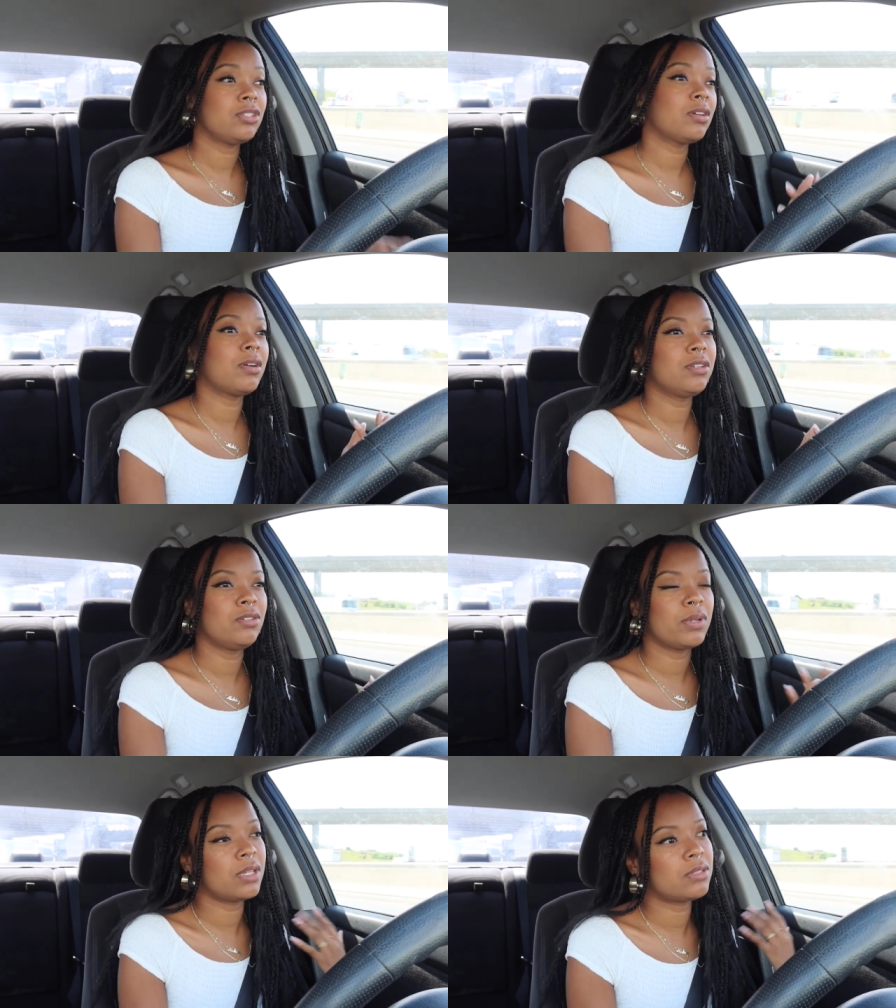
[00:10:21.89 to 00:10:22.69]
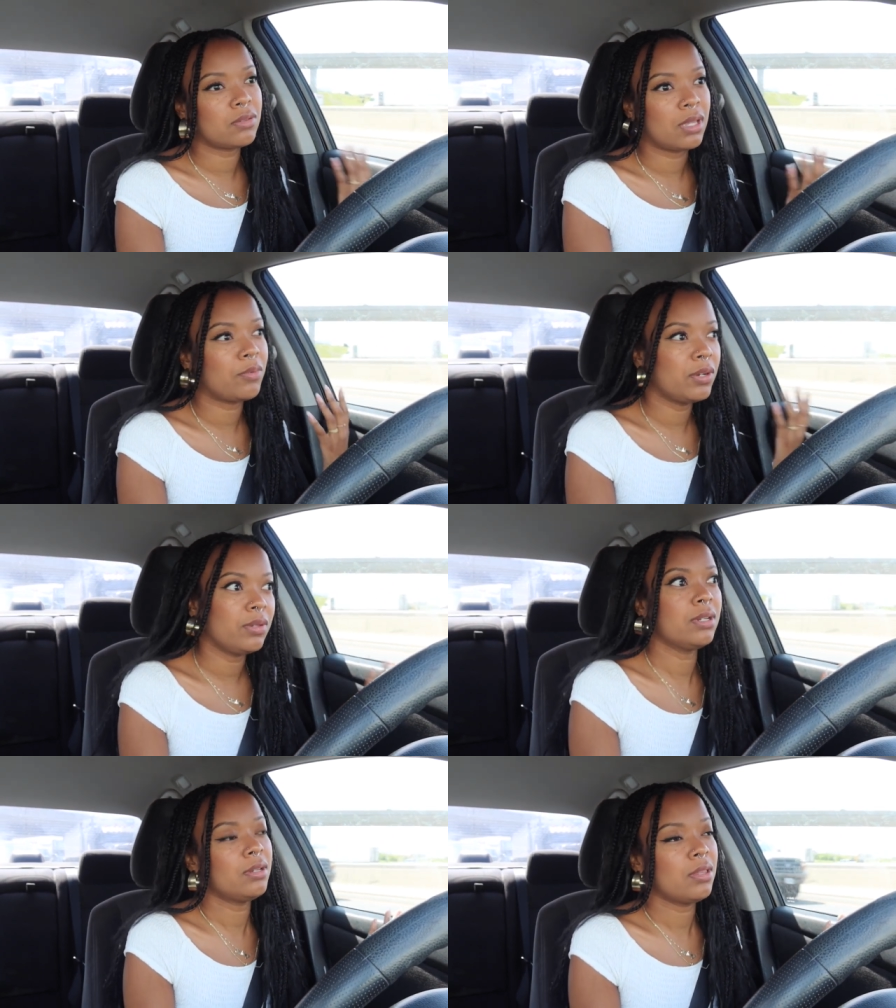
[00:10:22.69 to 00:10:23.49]
She's already doing it, so like we
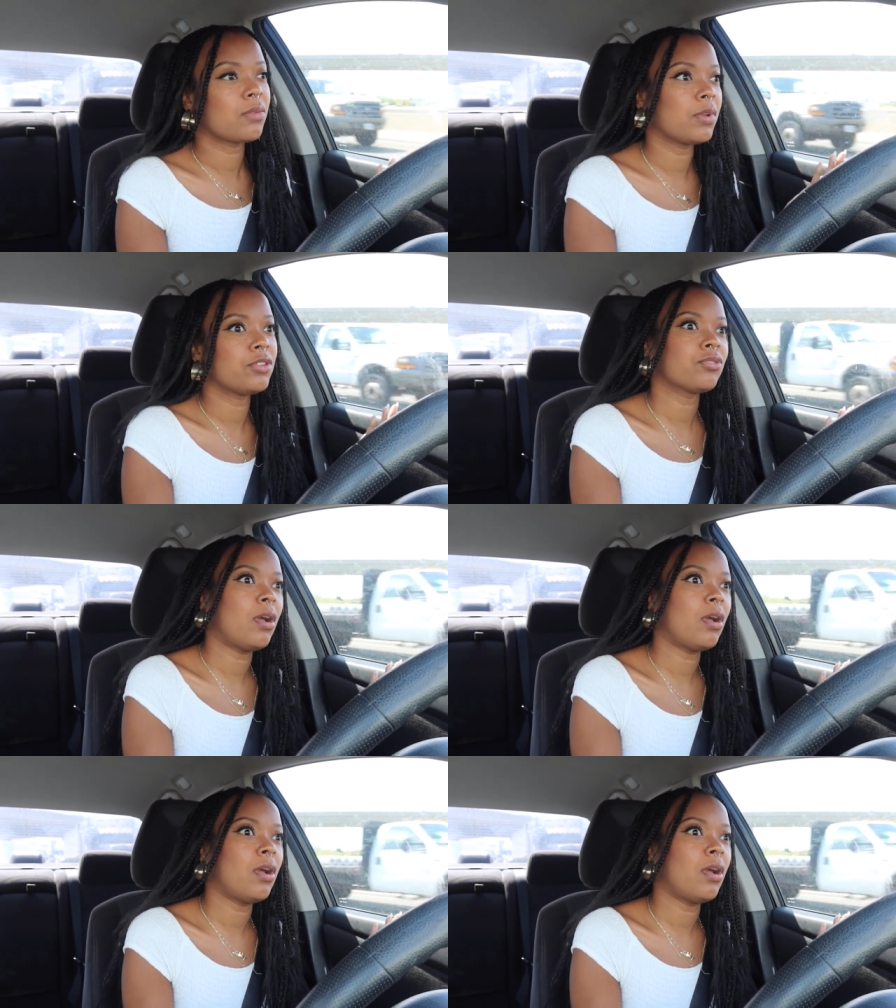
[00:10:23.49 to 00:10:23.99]
don't need another one in